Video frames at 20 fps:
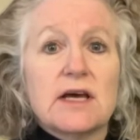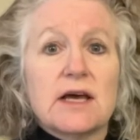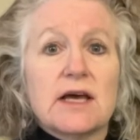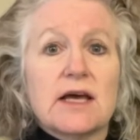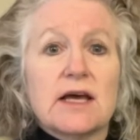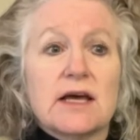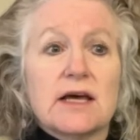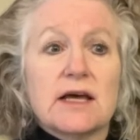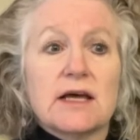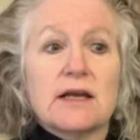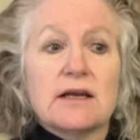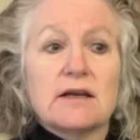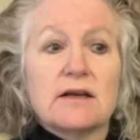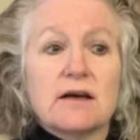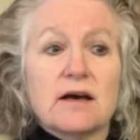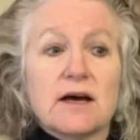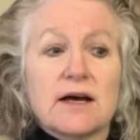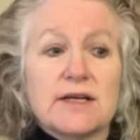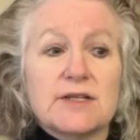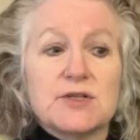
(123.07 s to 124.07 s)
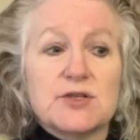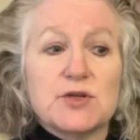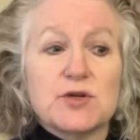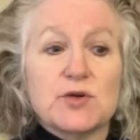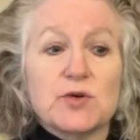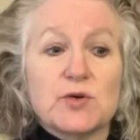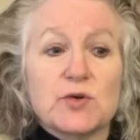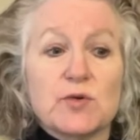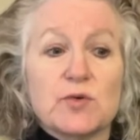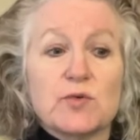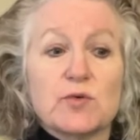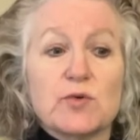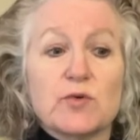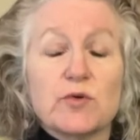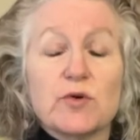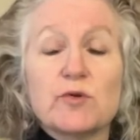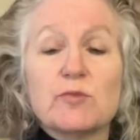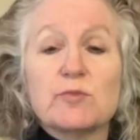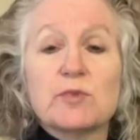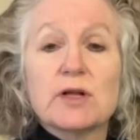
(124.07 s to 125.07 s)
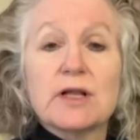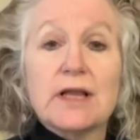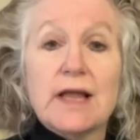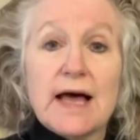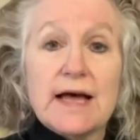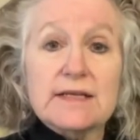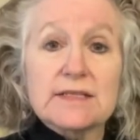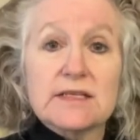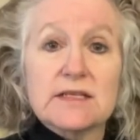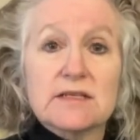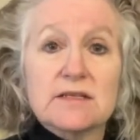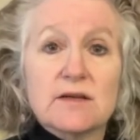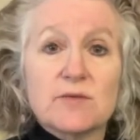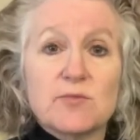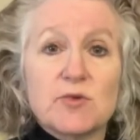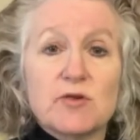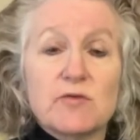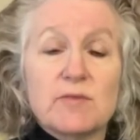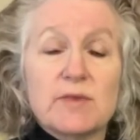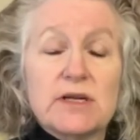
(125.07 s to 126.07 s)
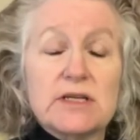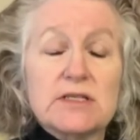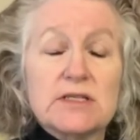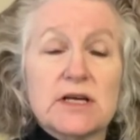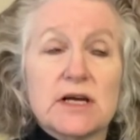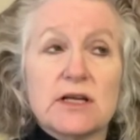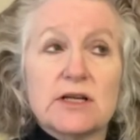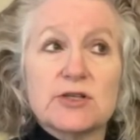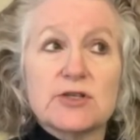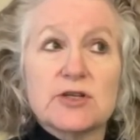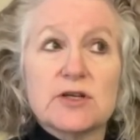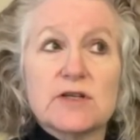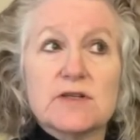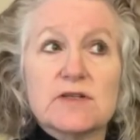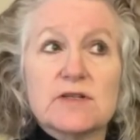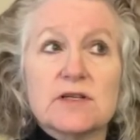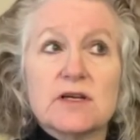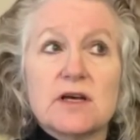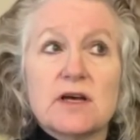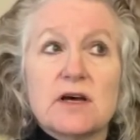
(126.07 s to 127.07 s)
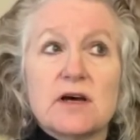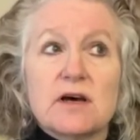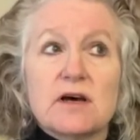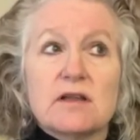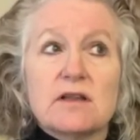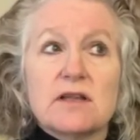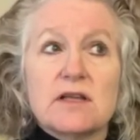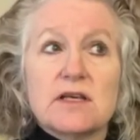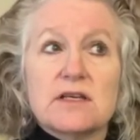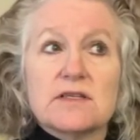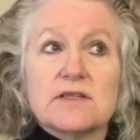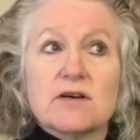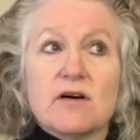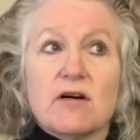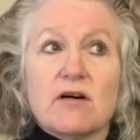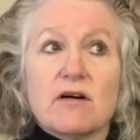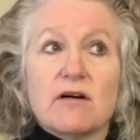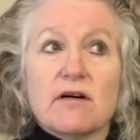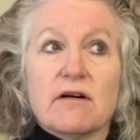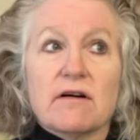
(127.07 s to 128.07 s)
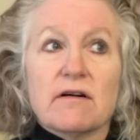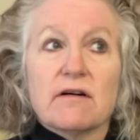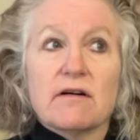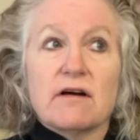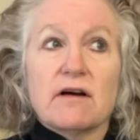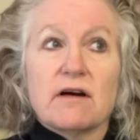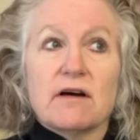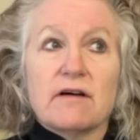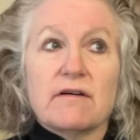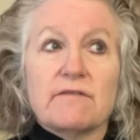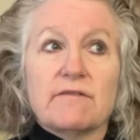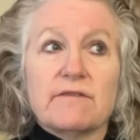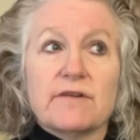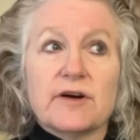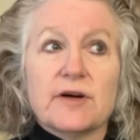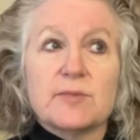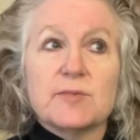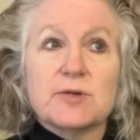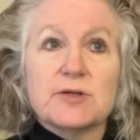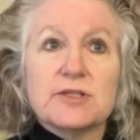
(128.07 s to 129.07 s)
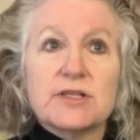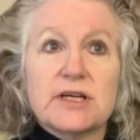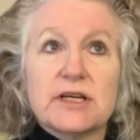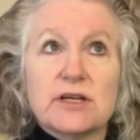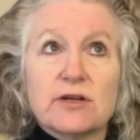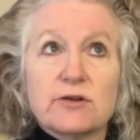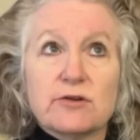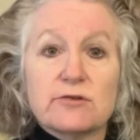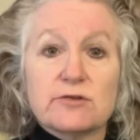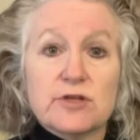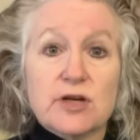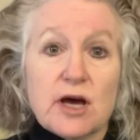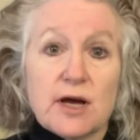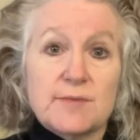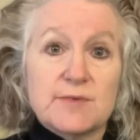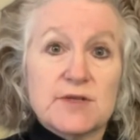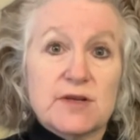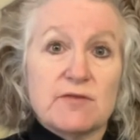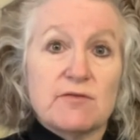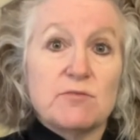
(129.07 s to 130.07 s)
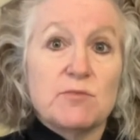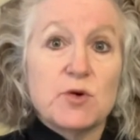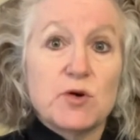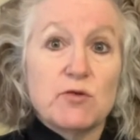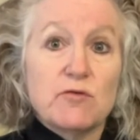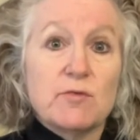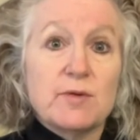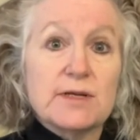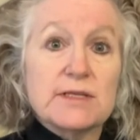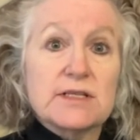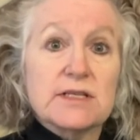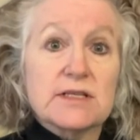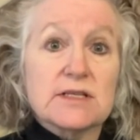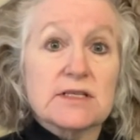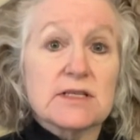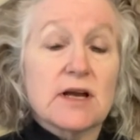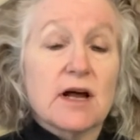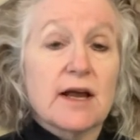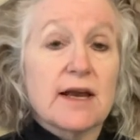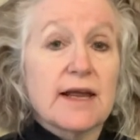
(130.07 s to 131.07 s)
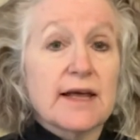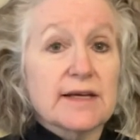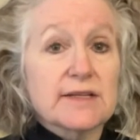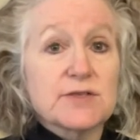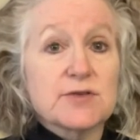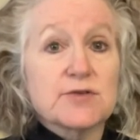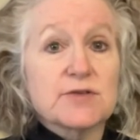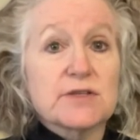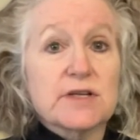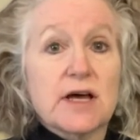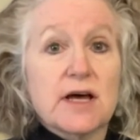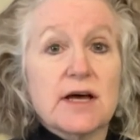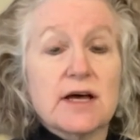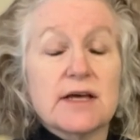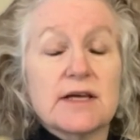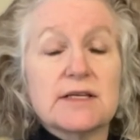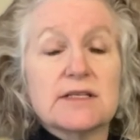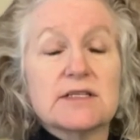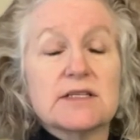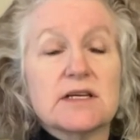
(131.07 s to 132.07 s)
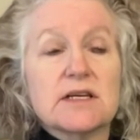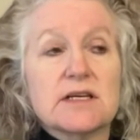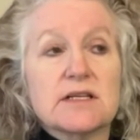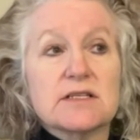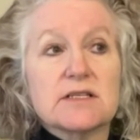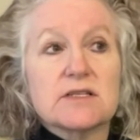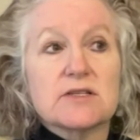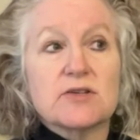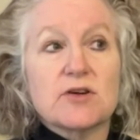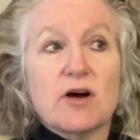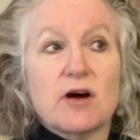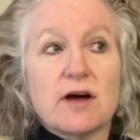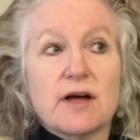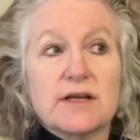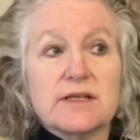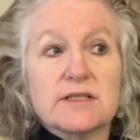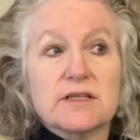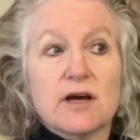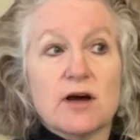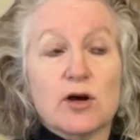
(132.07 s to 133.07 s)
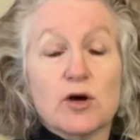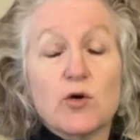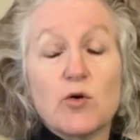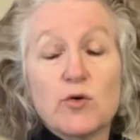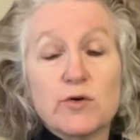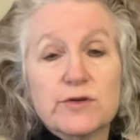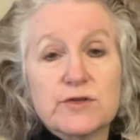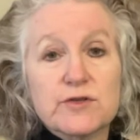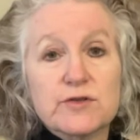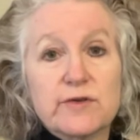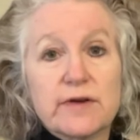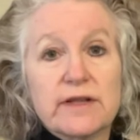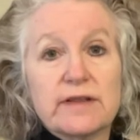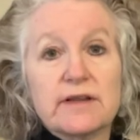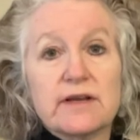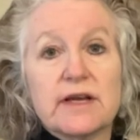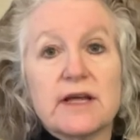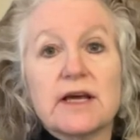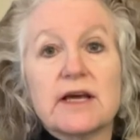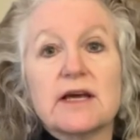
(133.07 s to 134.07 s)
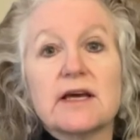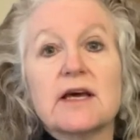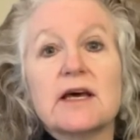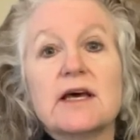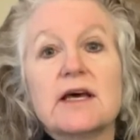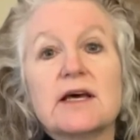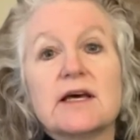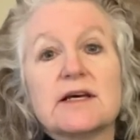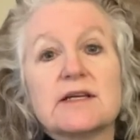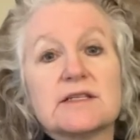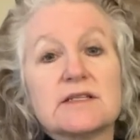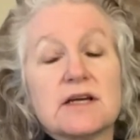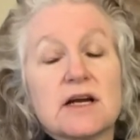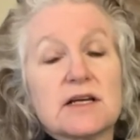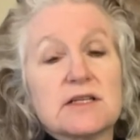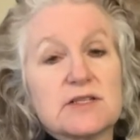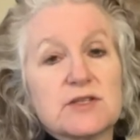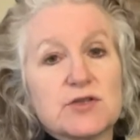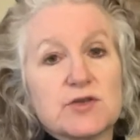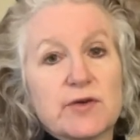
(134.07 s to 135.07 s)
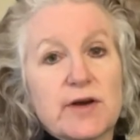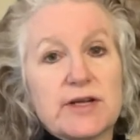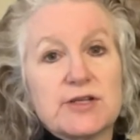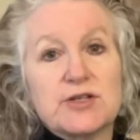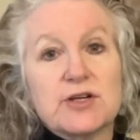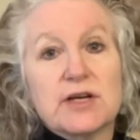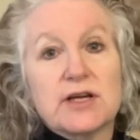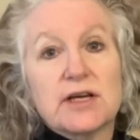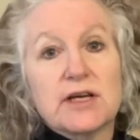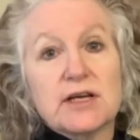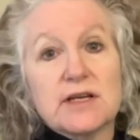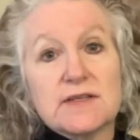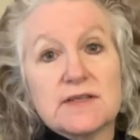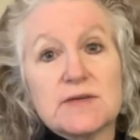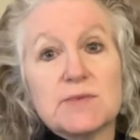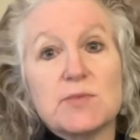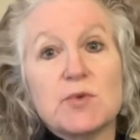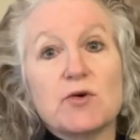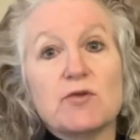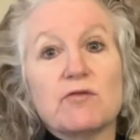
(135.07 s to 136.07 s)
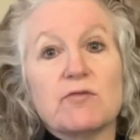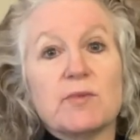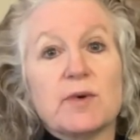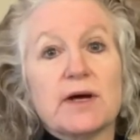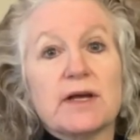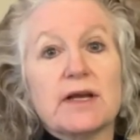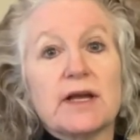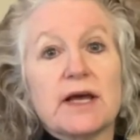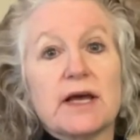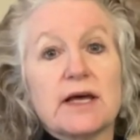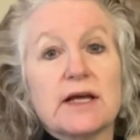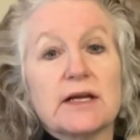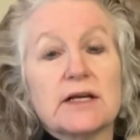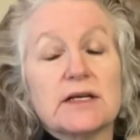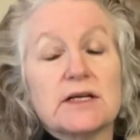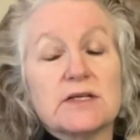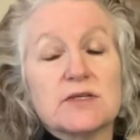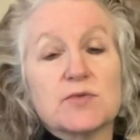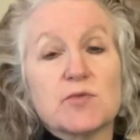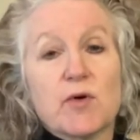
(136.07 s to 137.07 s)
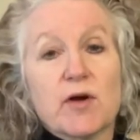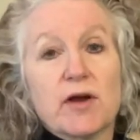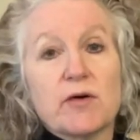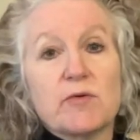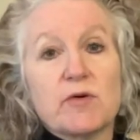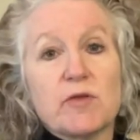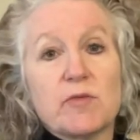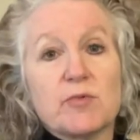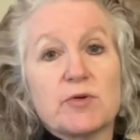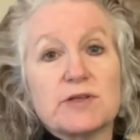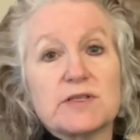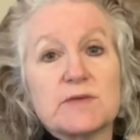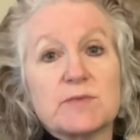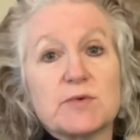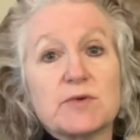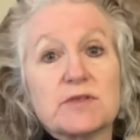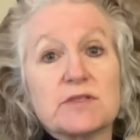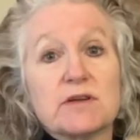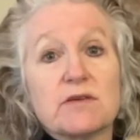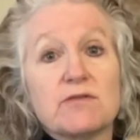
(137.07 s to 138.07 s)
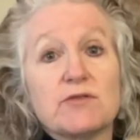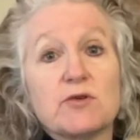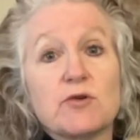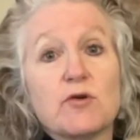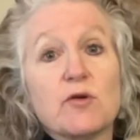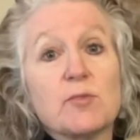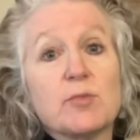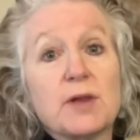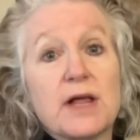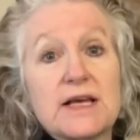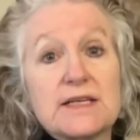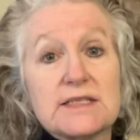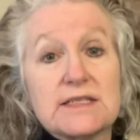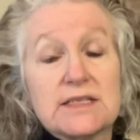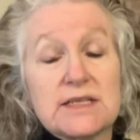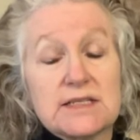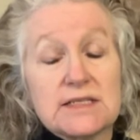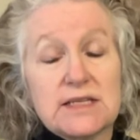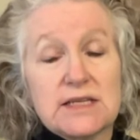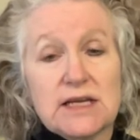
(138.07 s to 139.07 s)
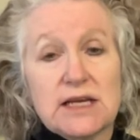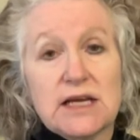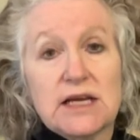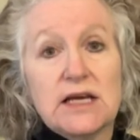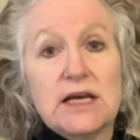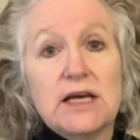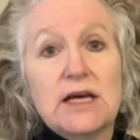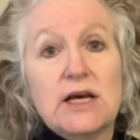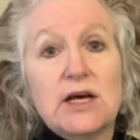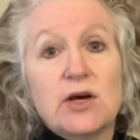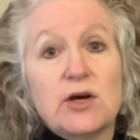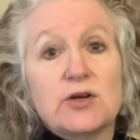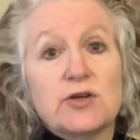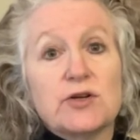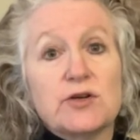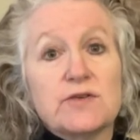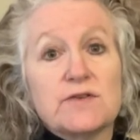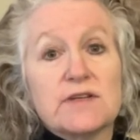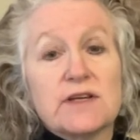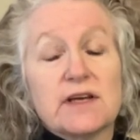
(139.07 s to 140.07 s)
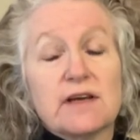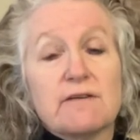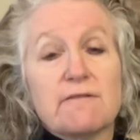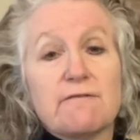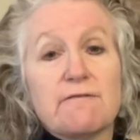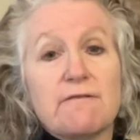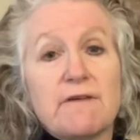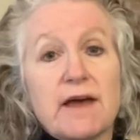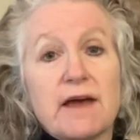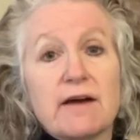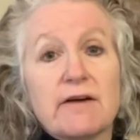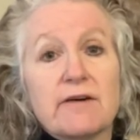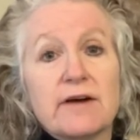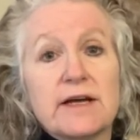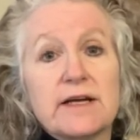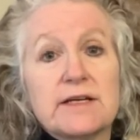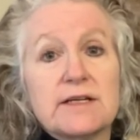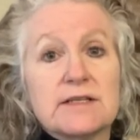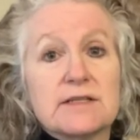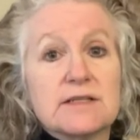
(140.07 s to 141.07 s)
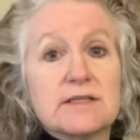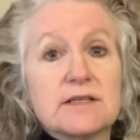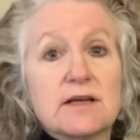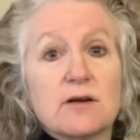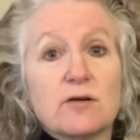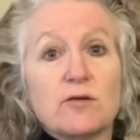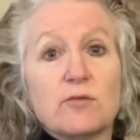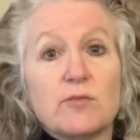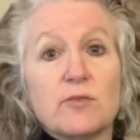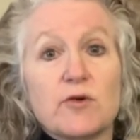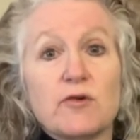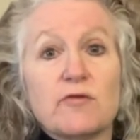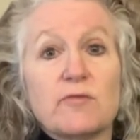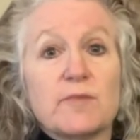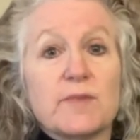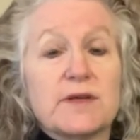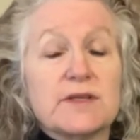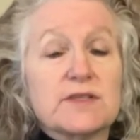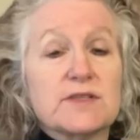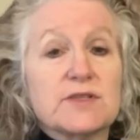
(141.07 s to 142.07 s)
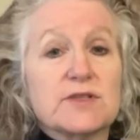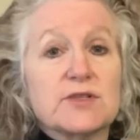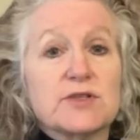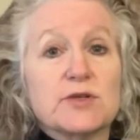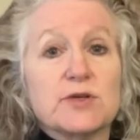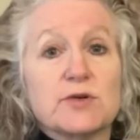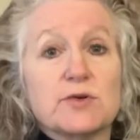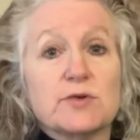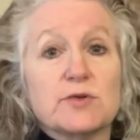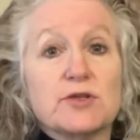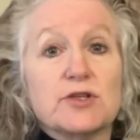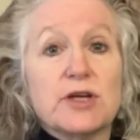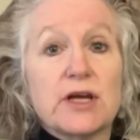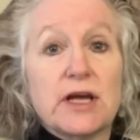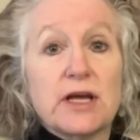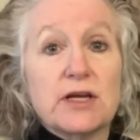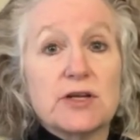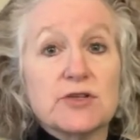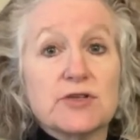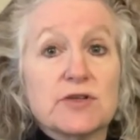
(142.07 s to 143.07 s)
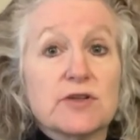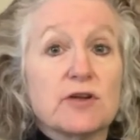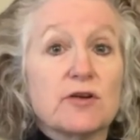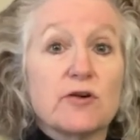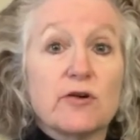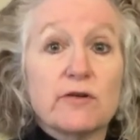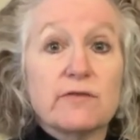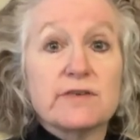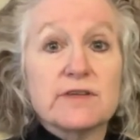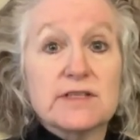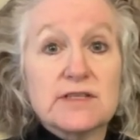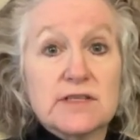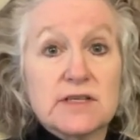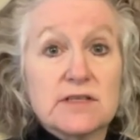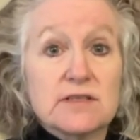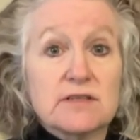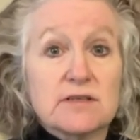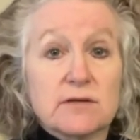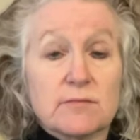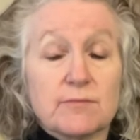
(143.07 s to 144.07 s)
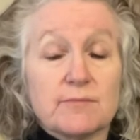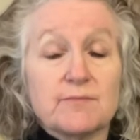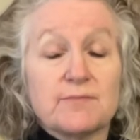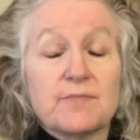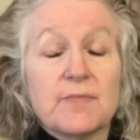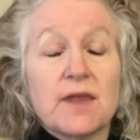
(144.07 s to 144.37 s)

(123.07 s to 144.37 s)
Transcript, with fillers: And I do group classes on movement intelligence. These are um, very particular types of movements. It's not exercise, it's not core strengthening, it's not stretching, it's movement. And it is working with the principles of neuroplasticity, using varied and subtle movements to change the nervous system.